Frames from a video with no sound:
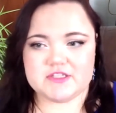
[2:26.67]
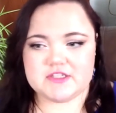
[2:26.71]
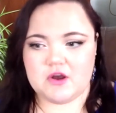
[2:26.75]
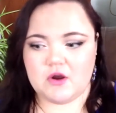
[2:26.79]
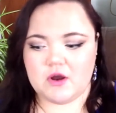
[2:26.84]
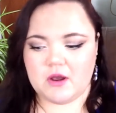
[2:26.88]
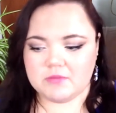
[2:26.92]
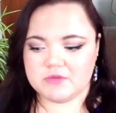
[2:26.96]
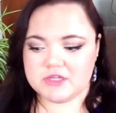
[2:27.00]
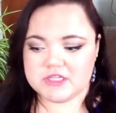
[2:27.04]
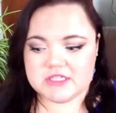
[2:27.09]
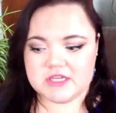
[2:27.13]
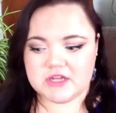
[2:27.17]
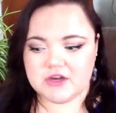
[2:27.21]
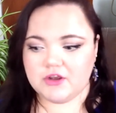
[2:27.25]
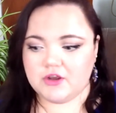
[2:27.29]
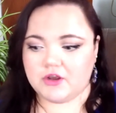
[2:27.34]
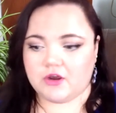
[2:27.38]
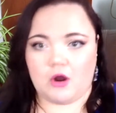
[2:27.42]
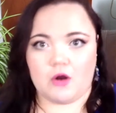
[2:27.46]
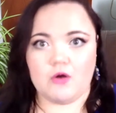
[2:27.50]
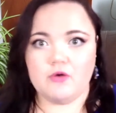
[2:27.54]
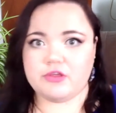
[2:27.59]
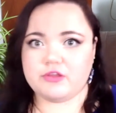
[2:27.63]
So I'm just going
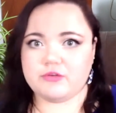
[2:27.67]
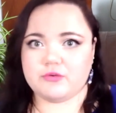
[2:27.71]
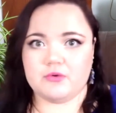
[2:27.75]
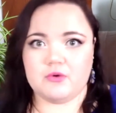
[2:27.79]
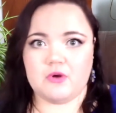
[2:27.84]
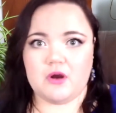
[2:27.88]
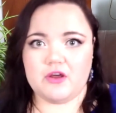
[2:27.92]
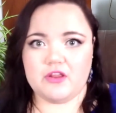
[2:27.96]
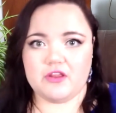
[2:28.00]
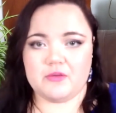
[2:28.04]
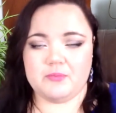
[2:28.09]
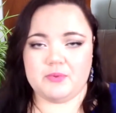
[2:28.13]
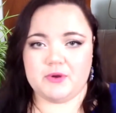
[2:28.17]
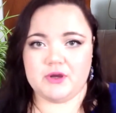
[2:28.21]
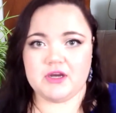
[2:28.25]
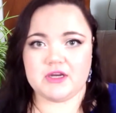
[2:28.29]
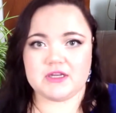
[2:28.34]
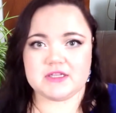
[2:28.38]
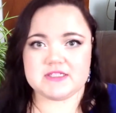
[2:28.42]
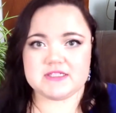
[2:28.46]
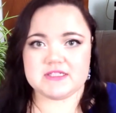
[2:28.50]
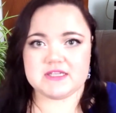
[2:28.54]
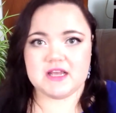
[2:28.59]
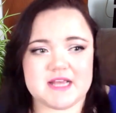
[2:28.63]
to go through all the
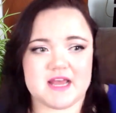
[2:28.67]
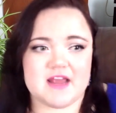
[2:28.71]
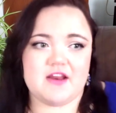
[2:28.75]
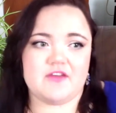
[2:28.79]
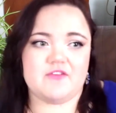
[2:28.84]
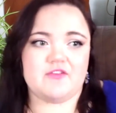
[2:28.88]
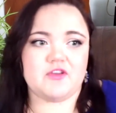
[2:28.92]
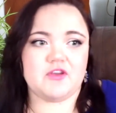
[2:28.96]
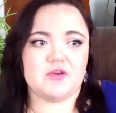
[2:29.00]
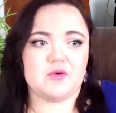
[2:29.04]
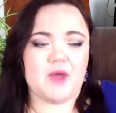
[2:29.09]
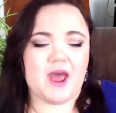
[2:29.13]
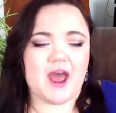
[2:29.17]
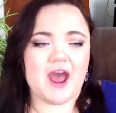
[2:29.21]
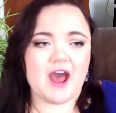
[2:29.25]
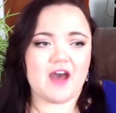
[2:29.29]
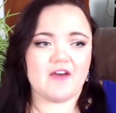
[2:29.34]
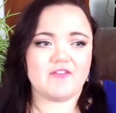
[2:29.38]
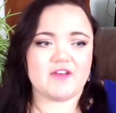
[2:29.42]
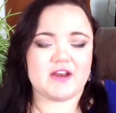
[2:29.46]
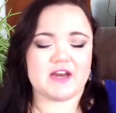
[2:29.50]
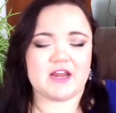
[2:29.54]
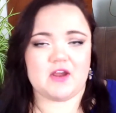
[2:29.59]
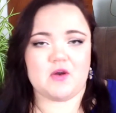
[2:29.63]
books, and if you
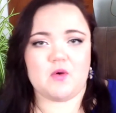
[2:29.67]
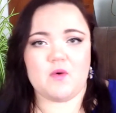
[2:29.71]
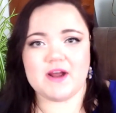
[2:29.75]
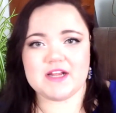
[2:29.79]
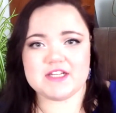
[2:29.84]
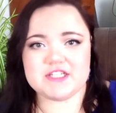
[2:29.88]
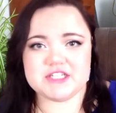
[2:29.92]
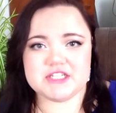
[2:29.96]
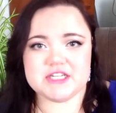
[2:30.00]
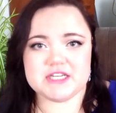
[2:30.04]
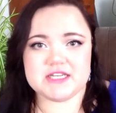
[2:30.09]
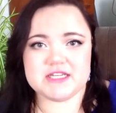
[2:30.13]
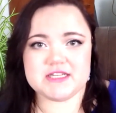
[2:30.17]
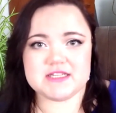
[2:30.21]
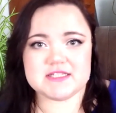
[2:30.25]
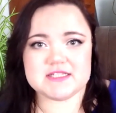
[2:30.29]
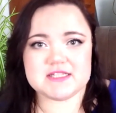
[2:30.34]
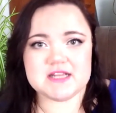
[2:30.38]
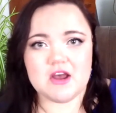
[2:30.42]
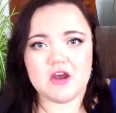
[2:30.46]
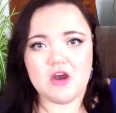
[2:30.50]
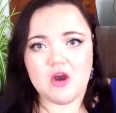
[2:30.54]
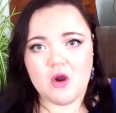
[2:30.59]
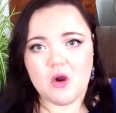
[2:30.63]
have any
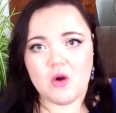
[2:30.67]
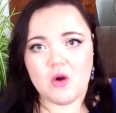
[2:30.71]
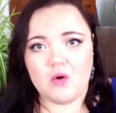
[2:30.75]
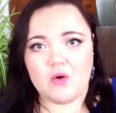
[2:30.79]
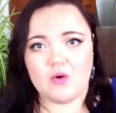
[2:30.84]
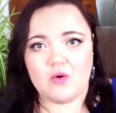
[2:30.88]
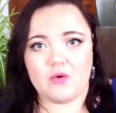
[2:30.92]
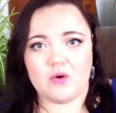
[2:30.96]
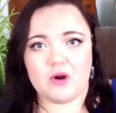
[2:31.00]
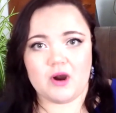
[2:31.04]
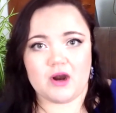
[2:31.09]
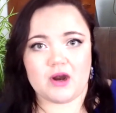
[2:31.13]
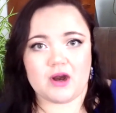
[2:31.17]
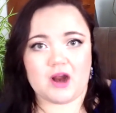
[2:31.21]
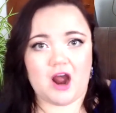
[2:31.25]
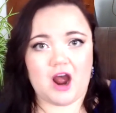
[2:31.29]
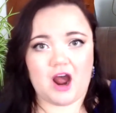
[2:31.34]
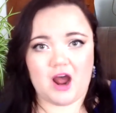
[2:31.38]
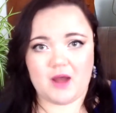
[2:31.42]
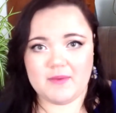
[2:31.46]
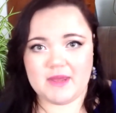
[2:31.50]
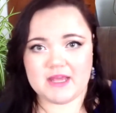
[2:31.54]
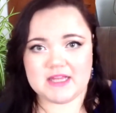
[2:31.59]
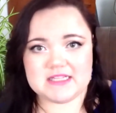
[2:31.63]
questions or
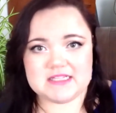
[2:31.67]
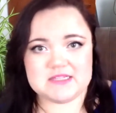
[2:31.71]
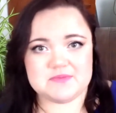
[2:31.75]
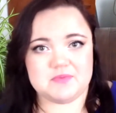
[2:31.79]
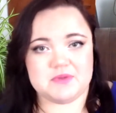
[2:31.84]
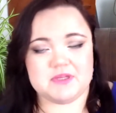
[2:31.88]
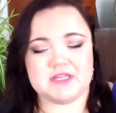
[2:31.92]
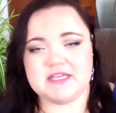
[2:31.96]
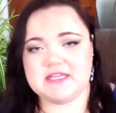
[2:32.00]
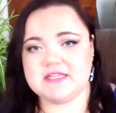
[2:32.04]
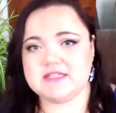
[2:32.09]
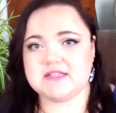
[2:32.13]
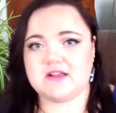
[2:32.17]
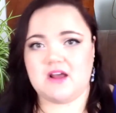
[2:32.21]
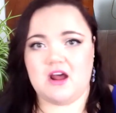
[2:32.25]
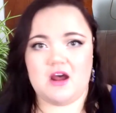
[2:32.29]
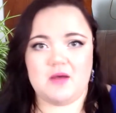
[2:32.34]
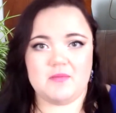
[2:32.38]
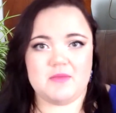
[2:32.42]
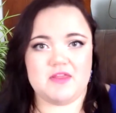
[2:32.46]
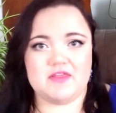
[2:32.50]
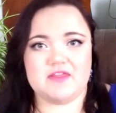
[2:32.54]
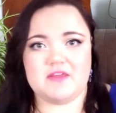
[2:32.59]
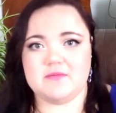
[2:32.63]
comments, please
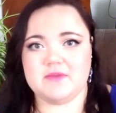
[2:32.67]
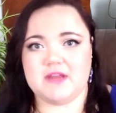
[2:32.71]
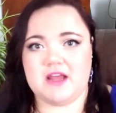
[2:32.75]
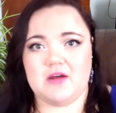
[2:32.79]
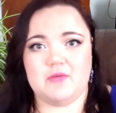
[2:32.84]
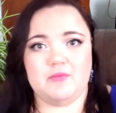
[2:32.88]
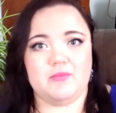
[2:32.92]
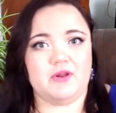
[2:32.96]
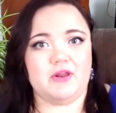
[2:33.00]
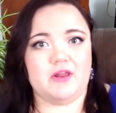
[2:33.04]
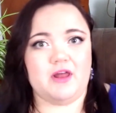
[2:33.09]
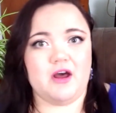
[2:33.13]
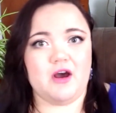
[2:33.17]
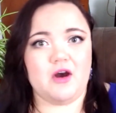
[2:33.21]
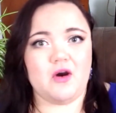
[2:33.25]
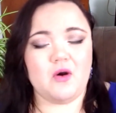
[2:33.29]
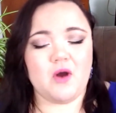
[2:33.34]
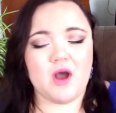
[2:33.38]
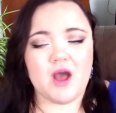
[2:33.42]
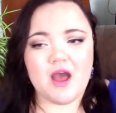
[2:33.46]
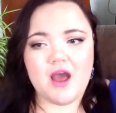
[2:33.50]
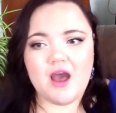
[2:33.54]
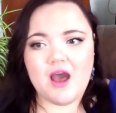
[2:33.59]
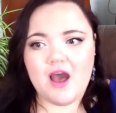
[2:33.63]
comment them down
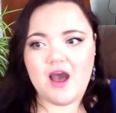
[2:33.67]
below.